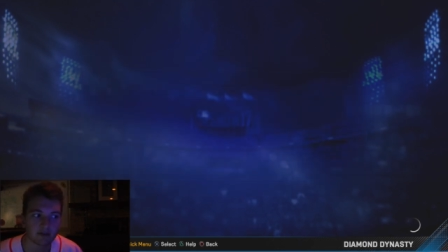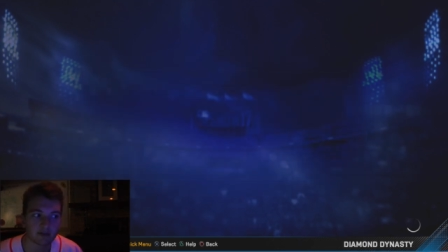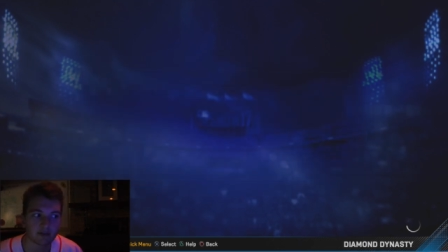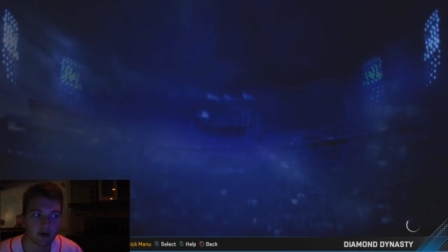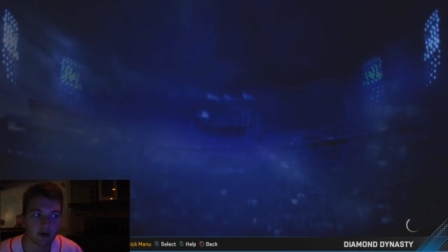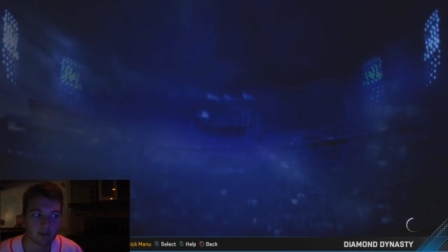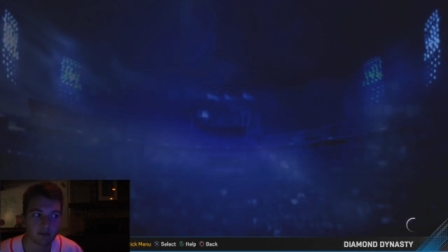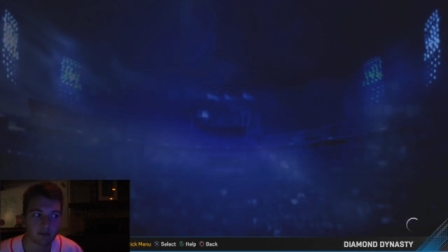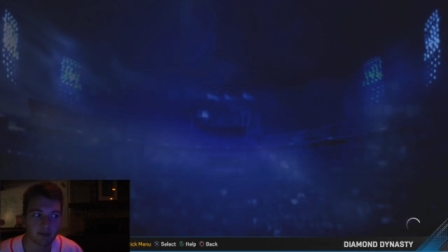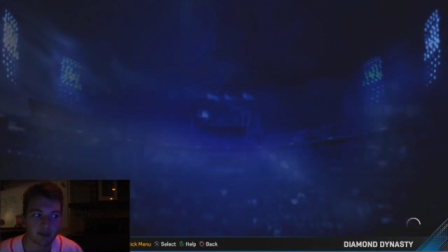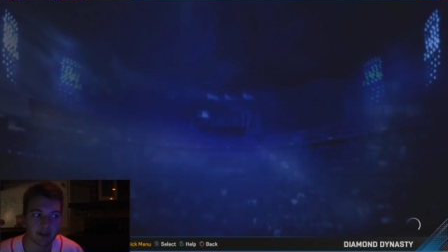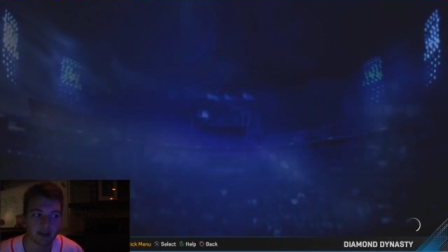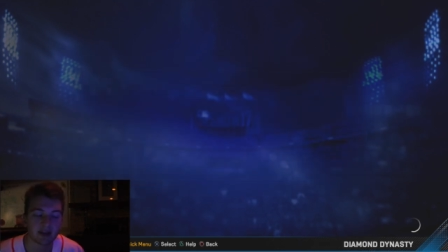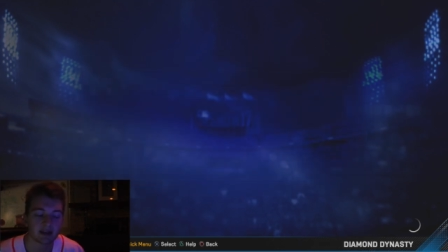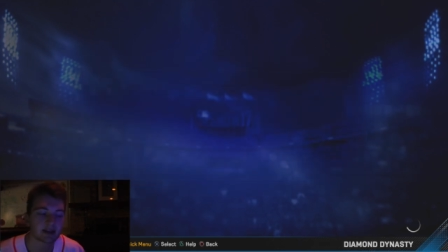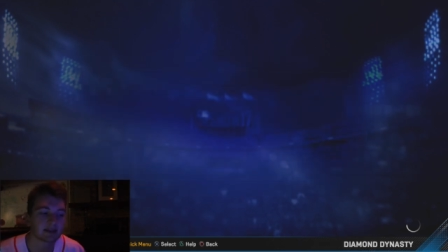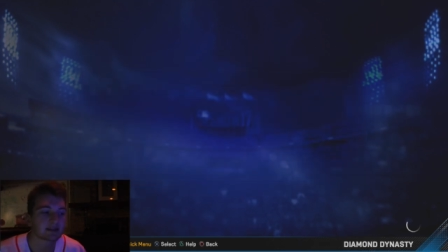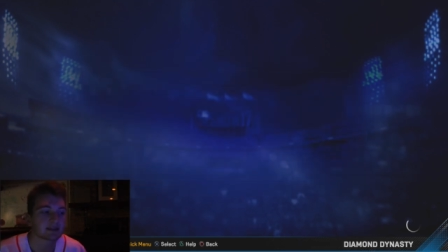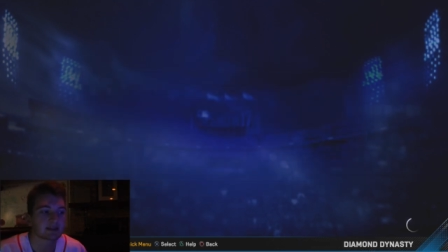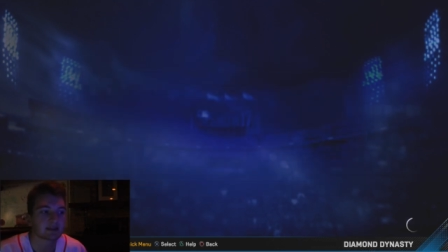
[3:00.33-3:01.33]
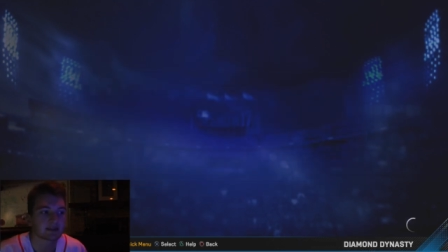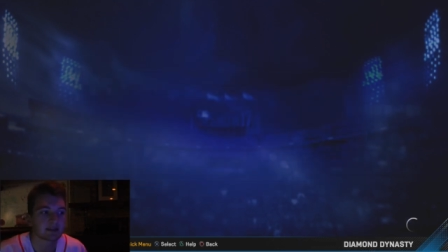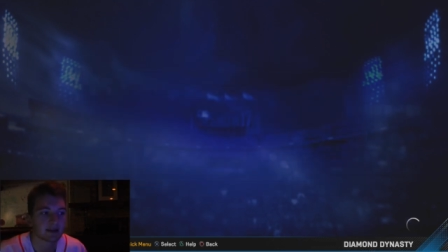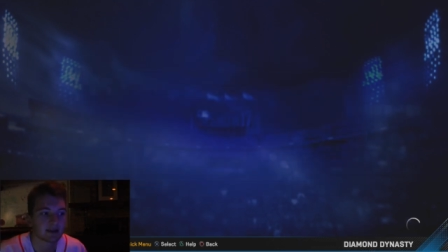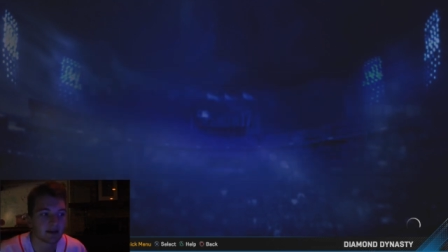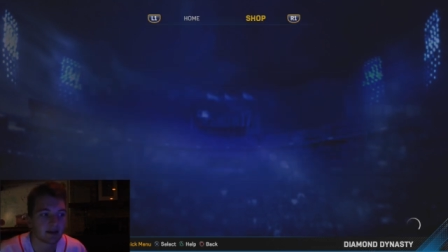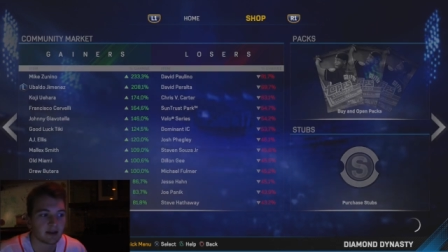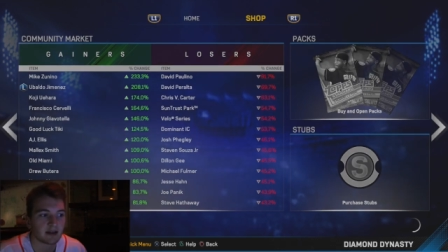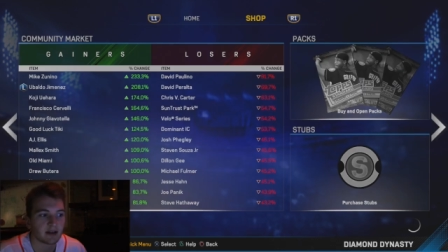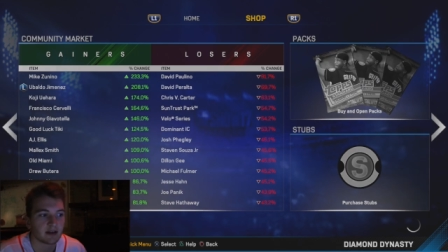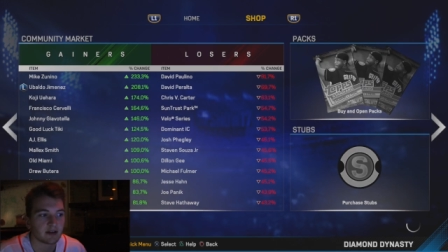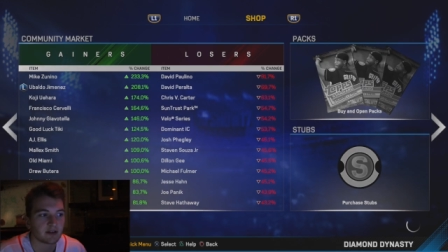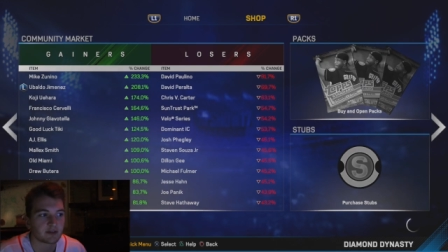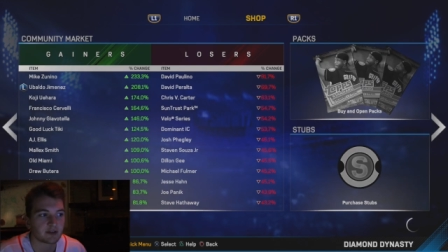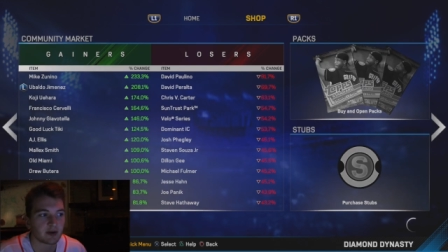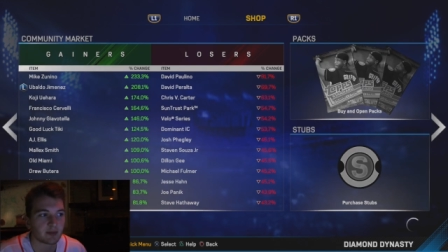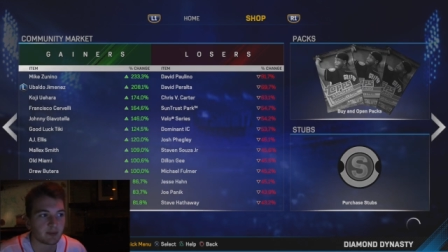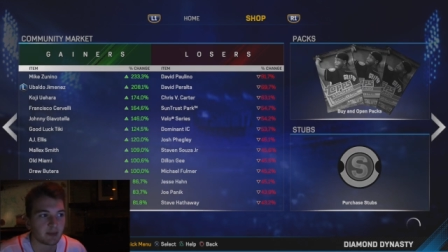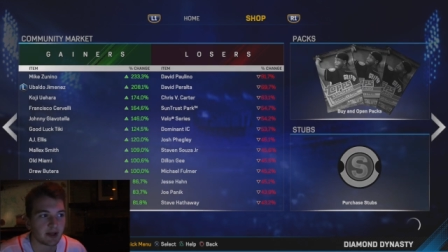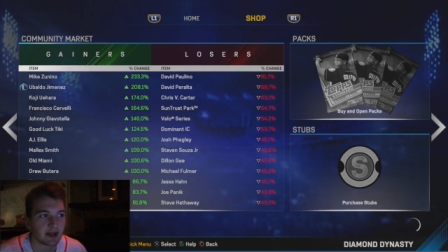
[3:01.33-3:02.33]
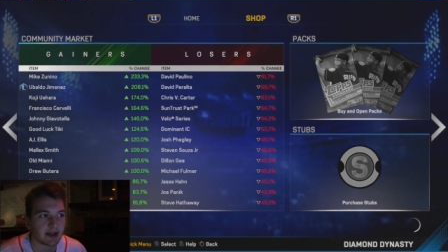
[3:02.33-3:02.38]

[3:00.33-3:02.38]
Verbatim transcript: from this, from